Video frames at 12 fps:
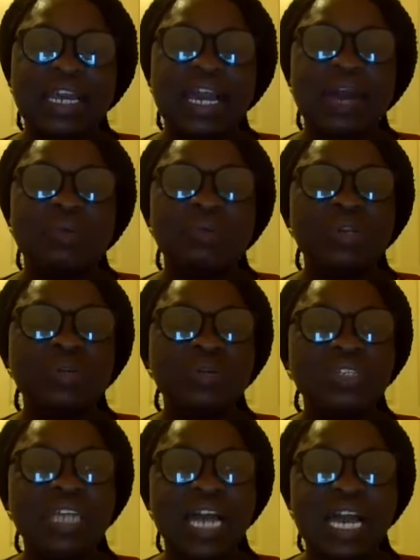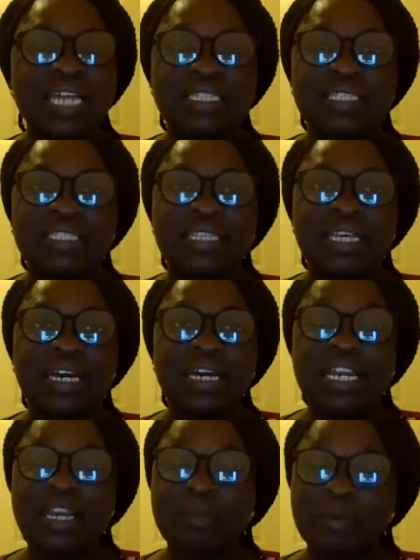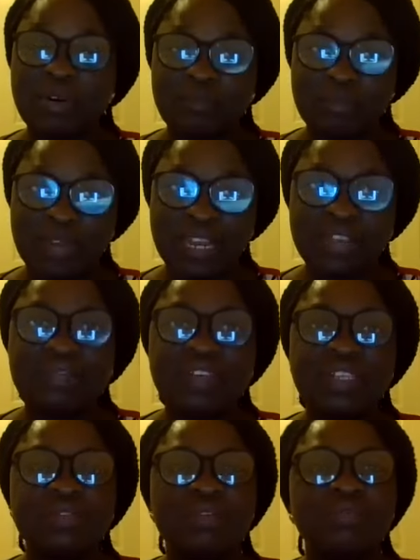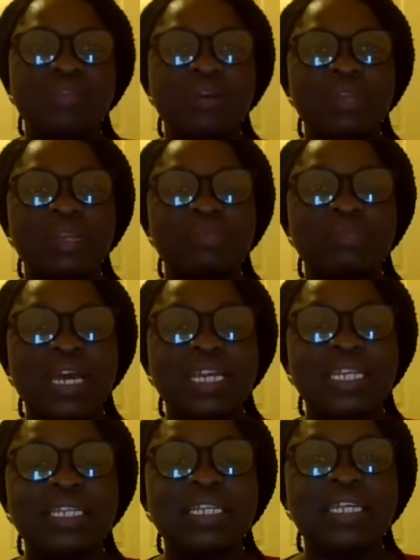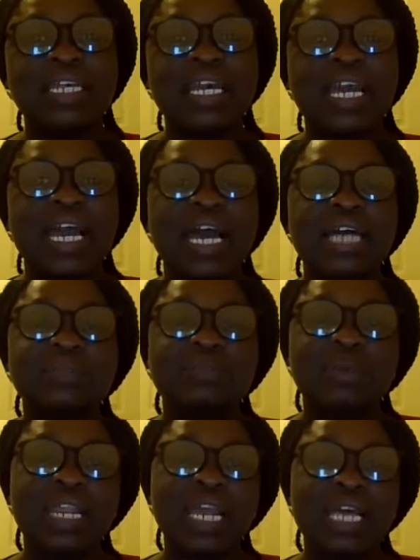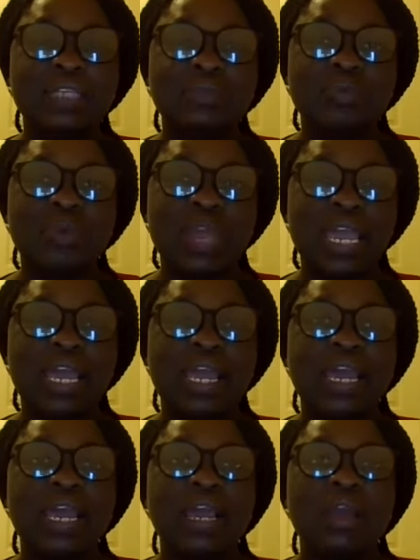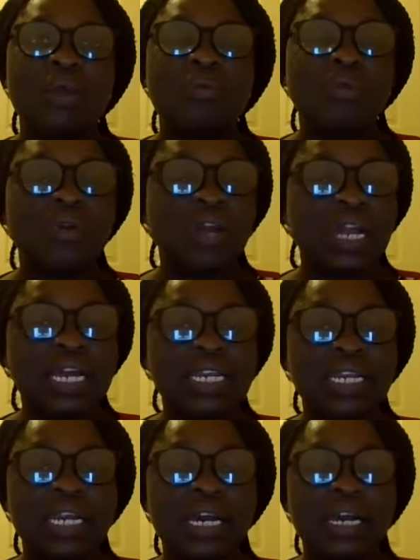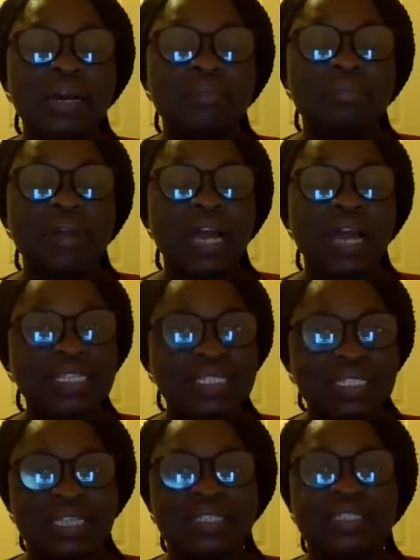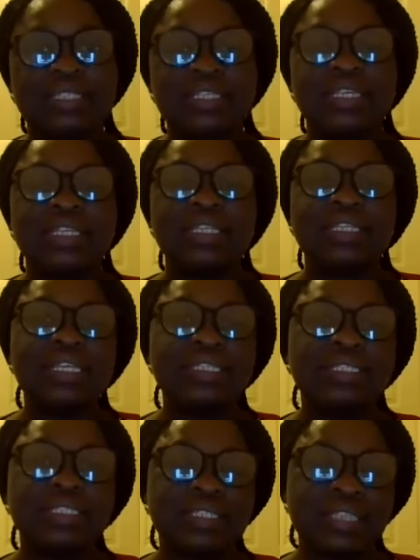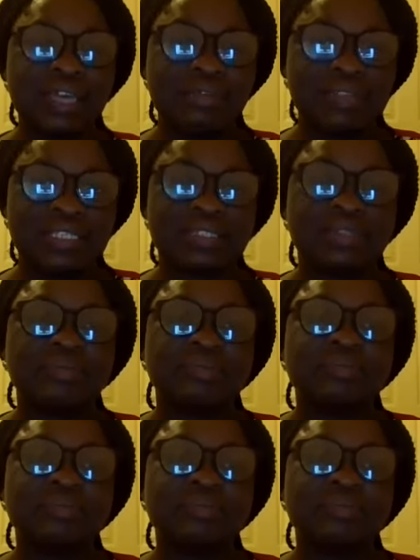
And we looked at a number of benefits of family planning, as well as where one can access this service.